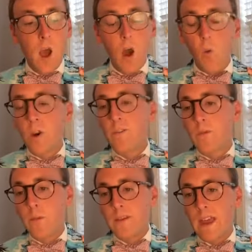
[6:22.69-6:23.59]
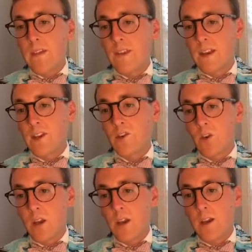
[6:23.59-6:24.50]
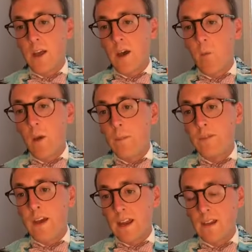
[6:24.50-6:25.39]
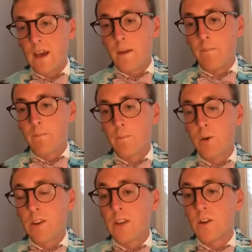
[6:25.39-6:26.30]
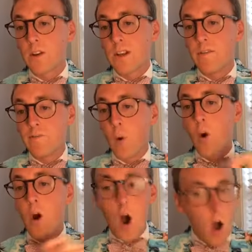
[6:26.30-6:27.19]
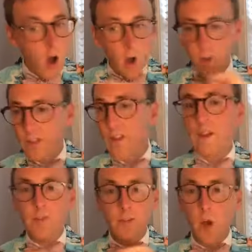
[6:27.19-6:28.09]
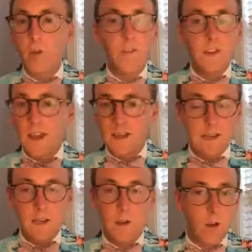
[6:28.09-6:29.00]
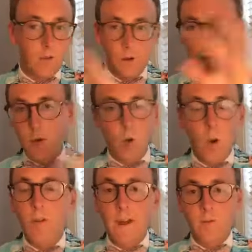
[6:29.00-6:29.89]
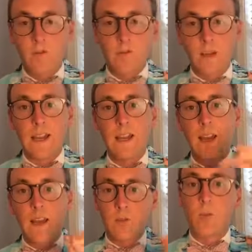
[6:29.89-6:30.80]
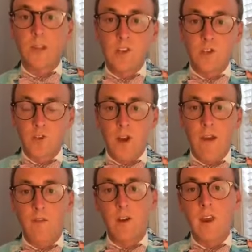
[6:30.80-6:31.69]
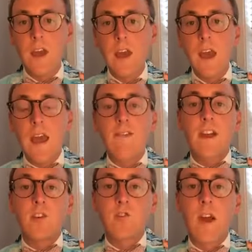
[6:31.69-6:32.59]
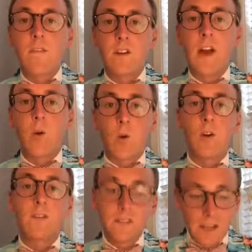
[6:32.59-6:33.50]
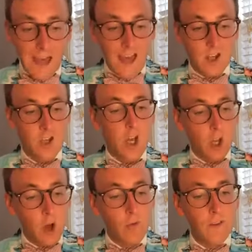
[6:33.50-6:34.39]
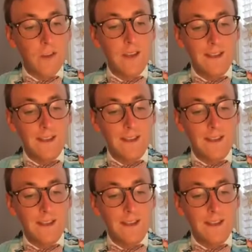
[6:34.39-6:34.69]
our wonderful Miss Avant has created a website um, particularly for all things COVID 19, coronavirus related, as it relates to Stratford. And that is stratford.org slash COVID